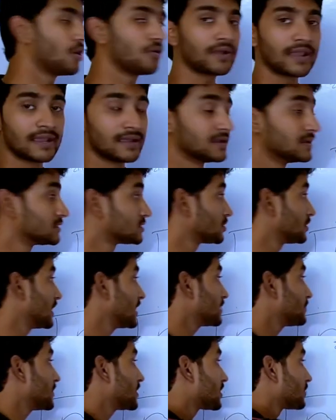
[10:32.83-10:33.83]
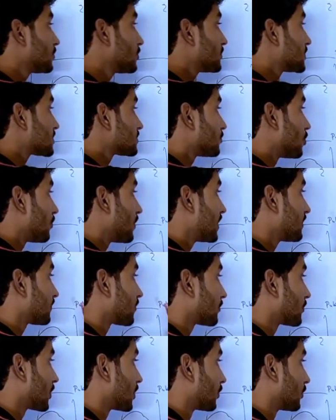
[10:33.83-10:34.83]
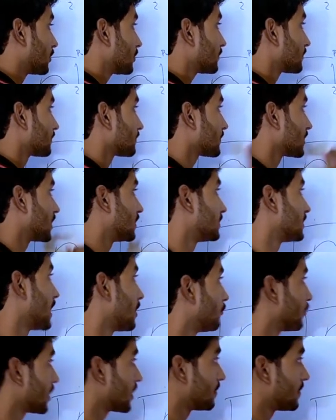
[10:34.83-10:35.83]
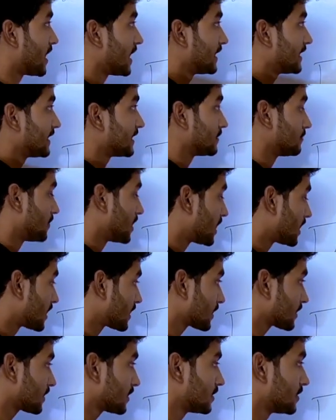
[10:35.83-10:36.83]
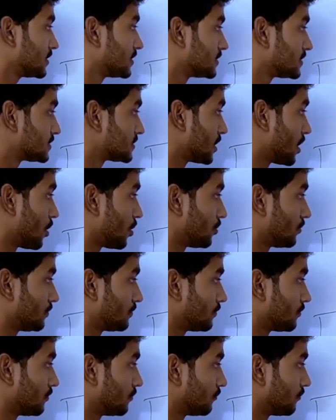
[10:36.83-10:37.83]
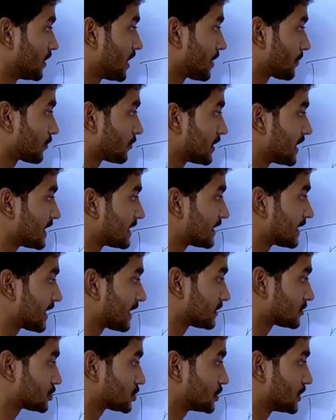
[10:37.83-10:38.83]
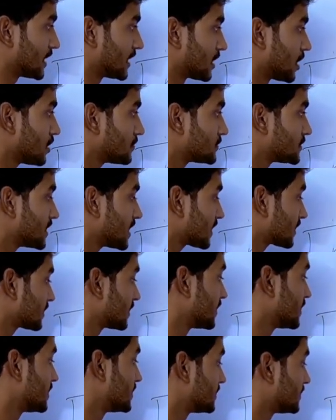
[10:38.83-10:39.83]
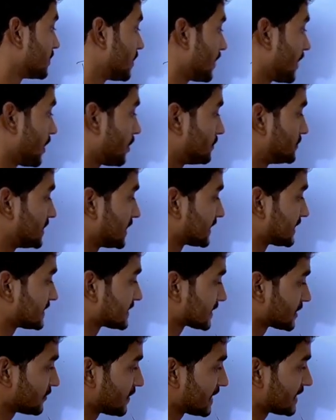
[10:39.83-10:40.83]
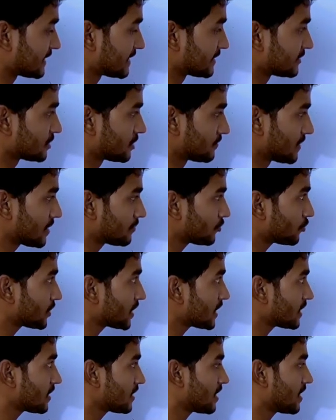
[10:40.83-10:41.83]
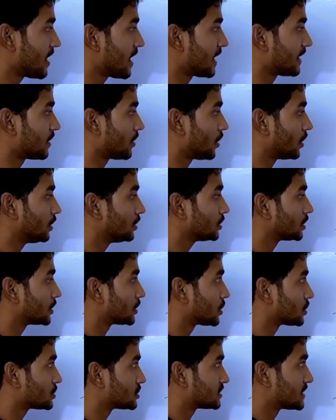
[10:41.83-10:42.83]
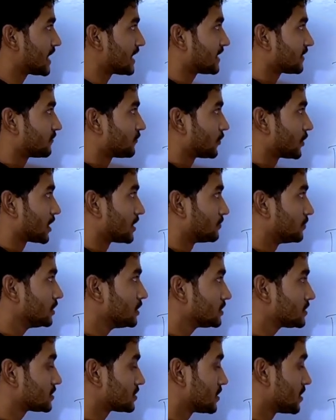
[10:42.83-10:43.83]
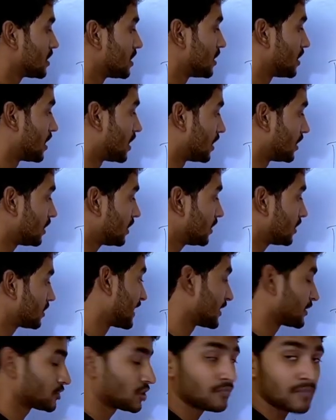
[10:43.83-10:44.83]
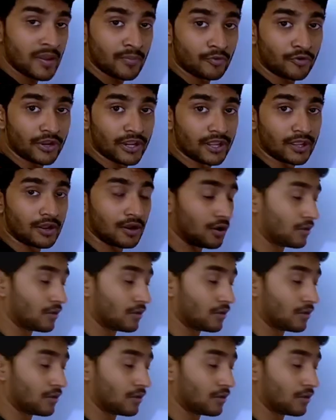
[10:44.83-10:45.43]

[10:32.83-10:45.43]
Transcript: Okay, so let me remove this mobile from here. Now we have ID and mark, so we have created a student object, so an object is created in the memory and all the non-static variables are getting the memory,